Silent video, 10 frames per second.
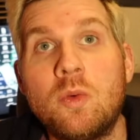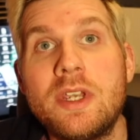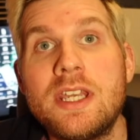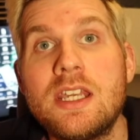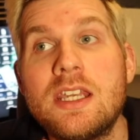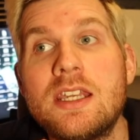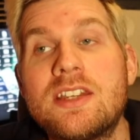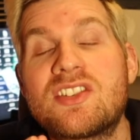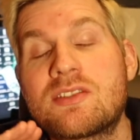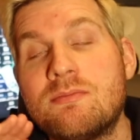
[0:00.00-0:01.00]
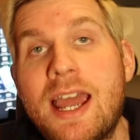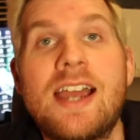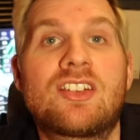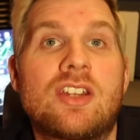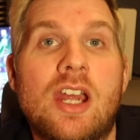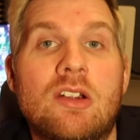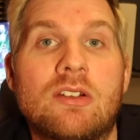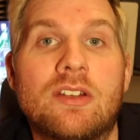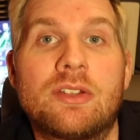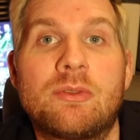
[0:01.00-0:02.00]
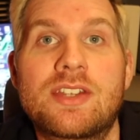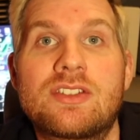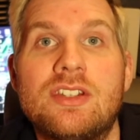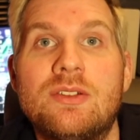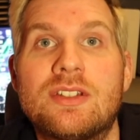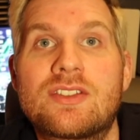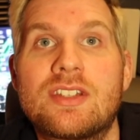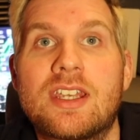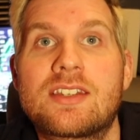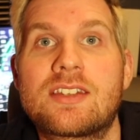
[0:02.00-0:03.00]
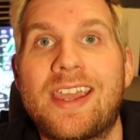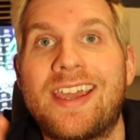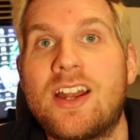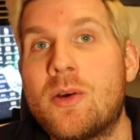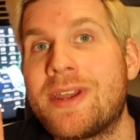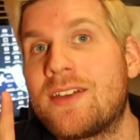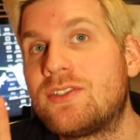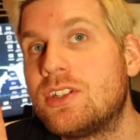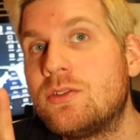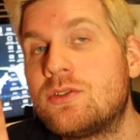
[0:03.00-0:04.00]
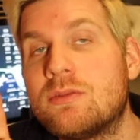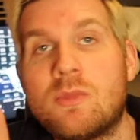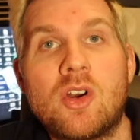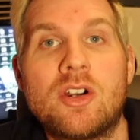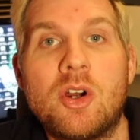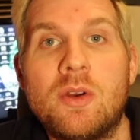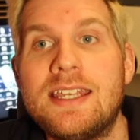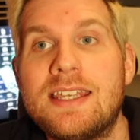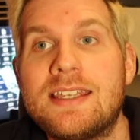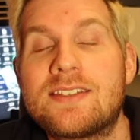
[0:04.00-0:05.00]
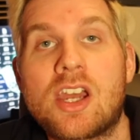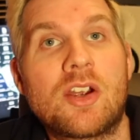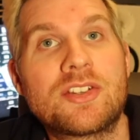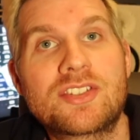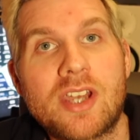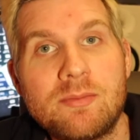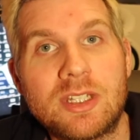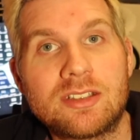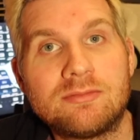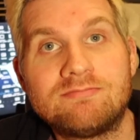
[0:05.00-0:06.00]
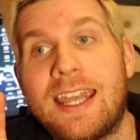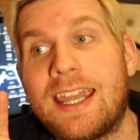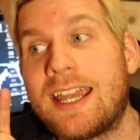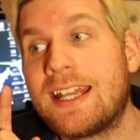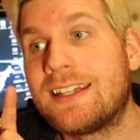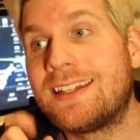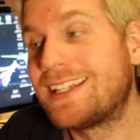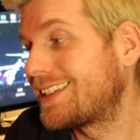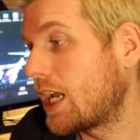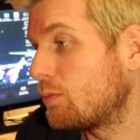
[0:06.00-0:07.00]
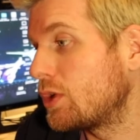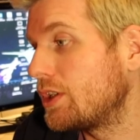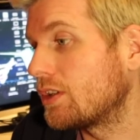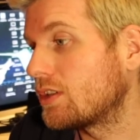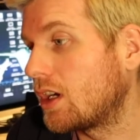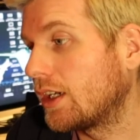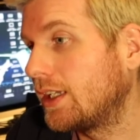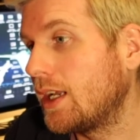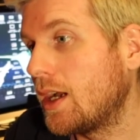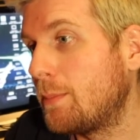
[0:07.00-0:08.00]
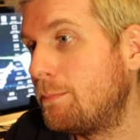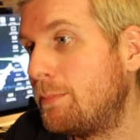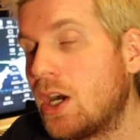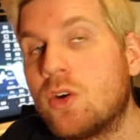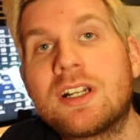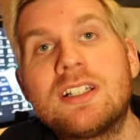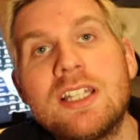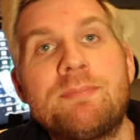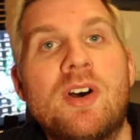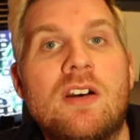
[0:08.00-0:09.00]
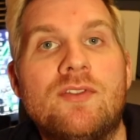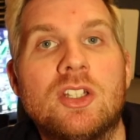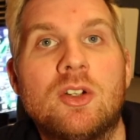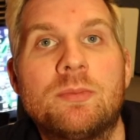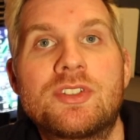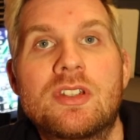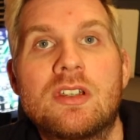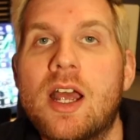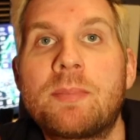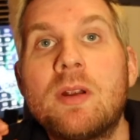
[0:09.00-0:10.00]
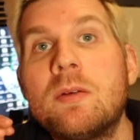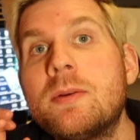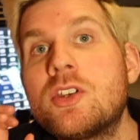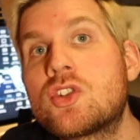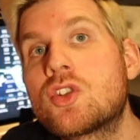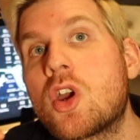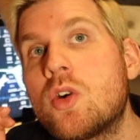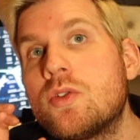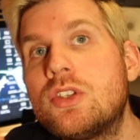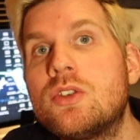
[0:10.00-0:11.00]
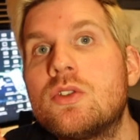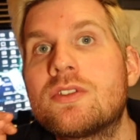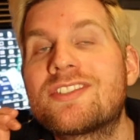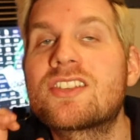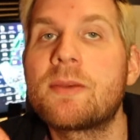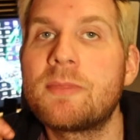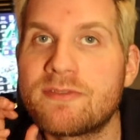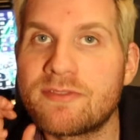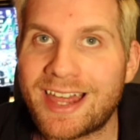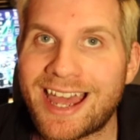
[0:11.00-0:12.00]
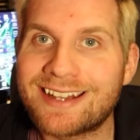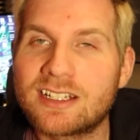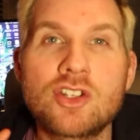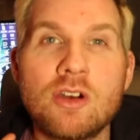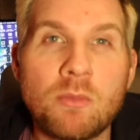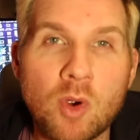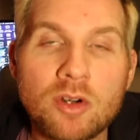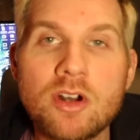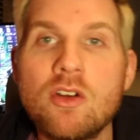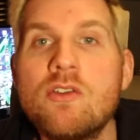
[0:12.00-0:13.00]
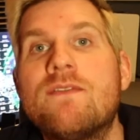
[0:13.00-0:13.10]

We smashed out the rest of Unit six, and all we have to do tomorrow is our assignment. And this time we are talking about clip envelopes. I'll probably show you some of that tomorrow